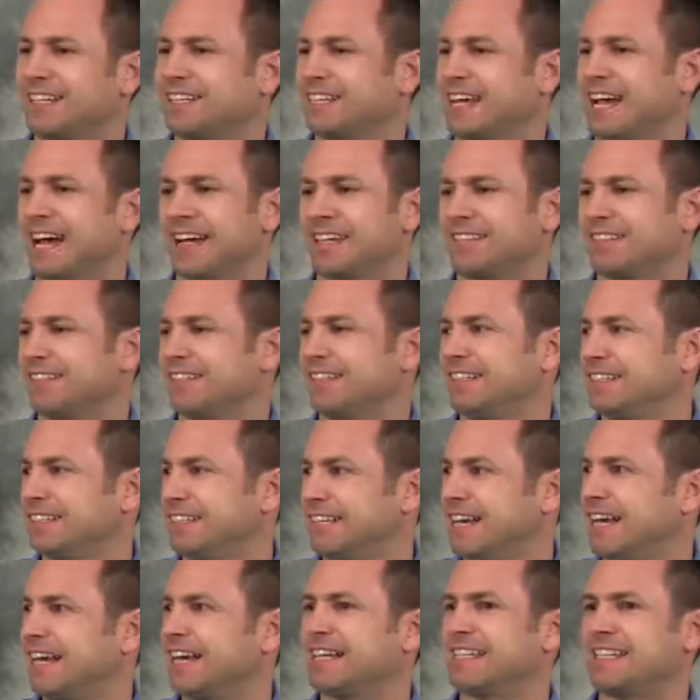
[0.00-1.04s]
Exactly.
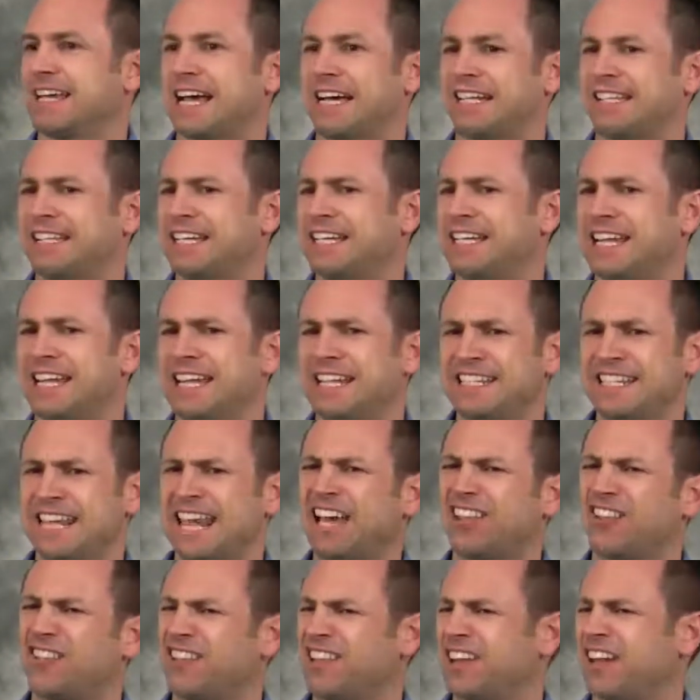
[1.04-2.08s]
Yeah, exactly. And it's
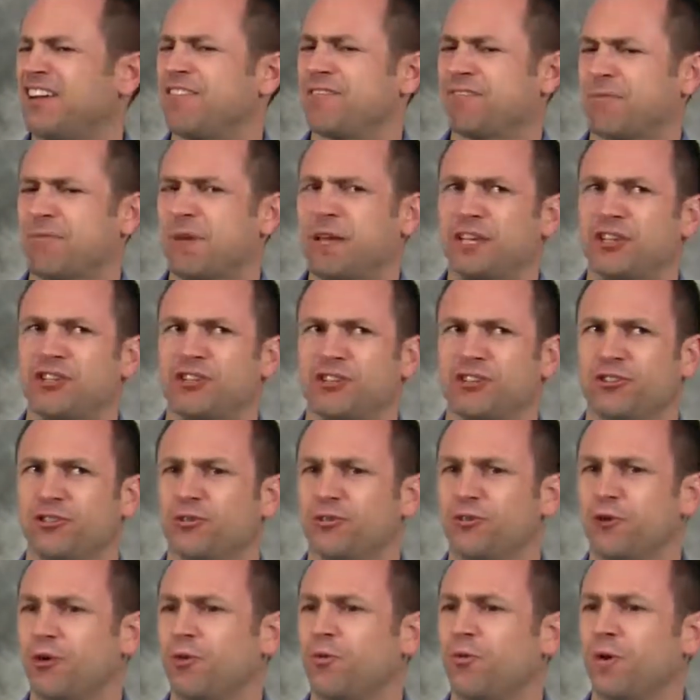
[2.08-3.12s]
gathering that
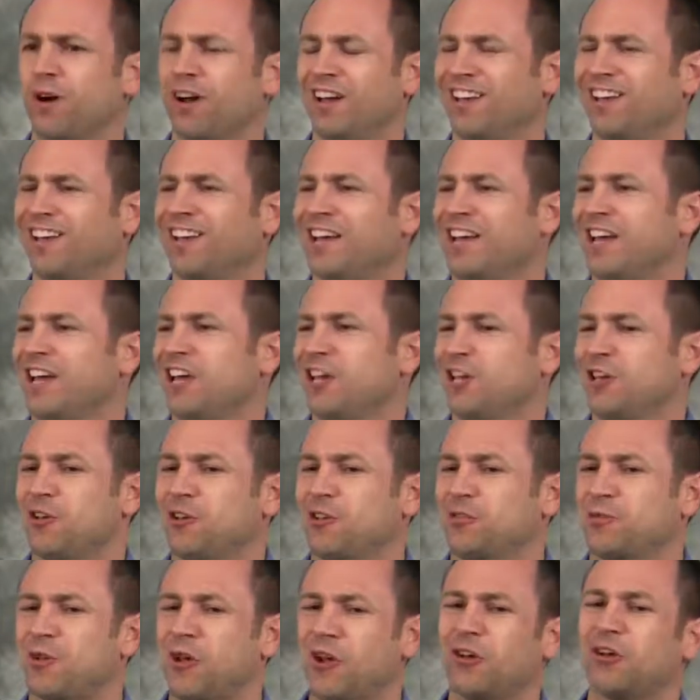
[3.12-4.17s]
information. No one,
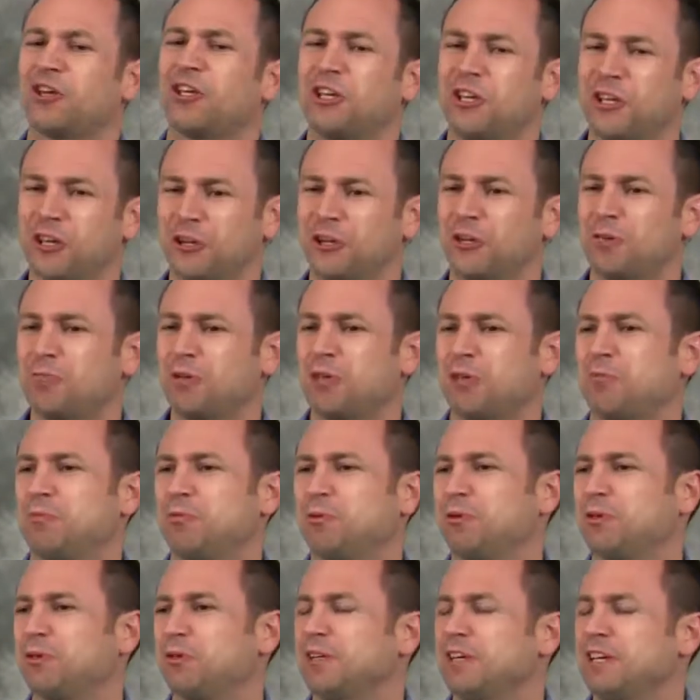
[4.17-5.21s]
as we all hear,
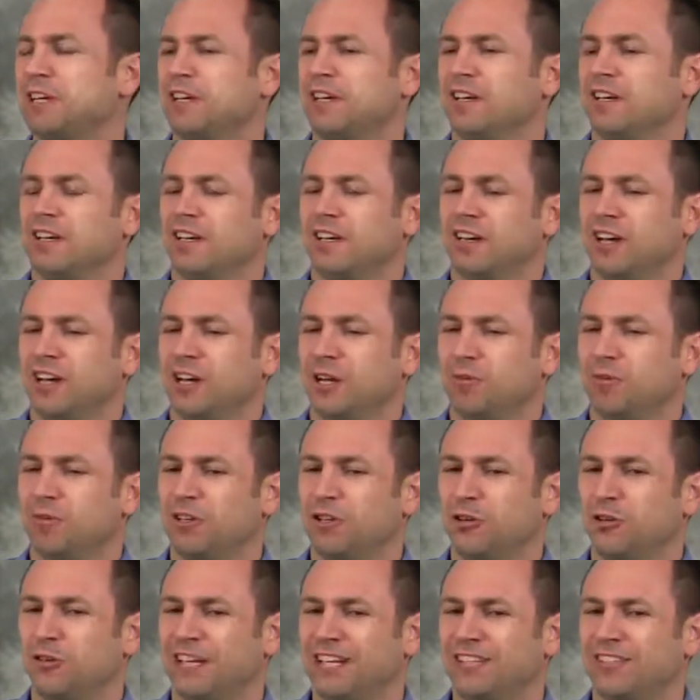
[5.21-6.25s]
people,
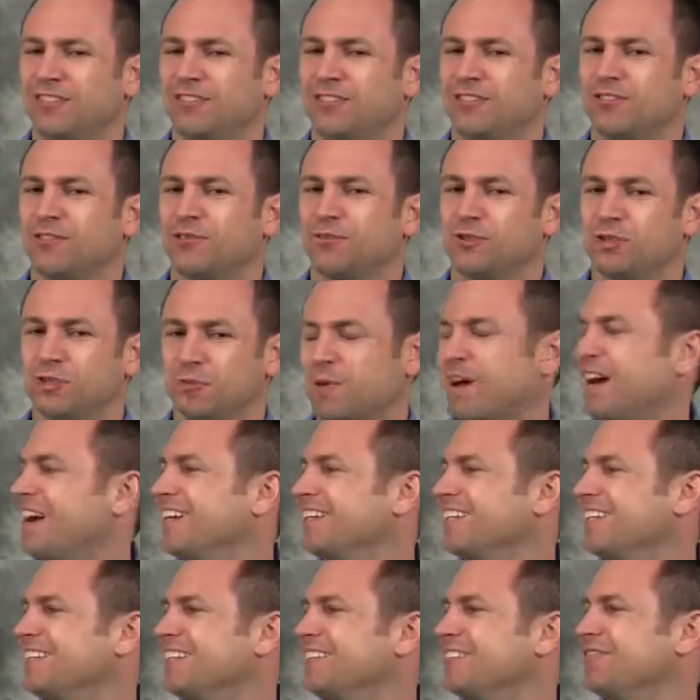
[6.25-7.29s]
like to
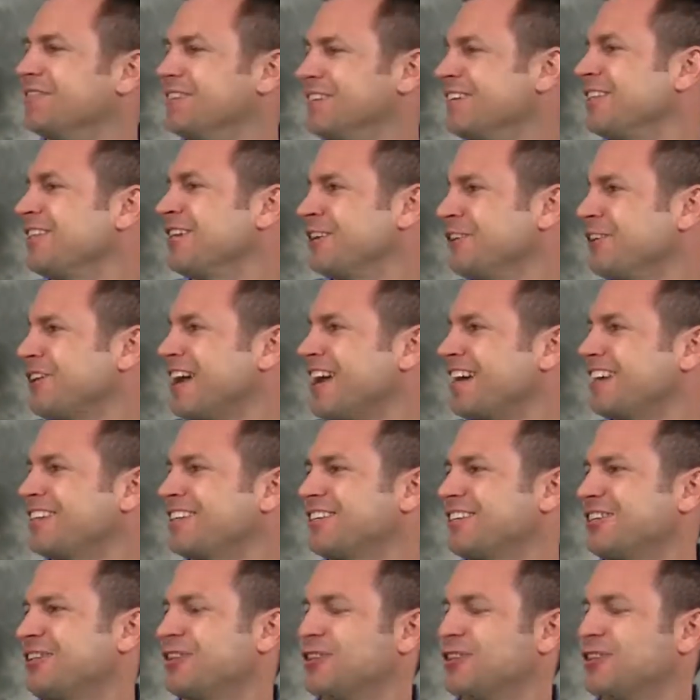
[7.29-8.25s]
respond via the internet.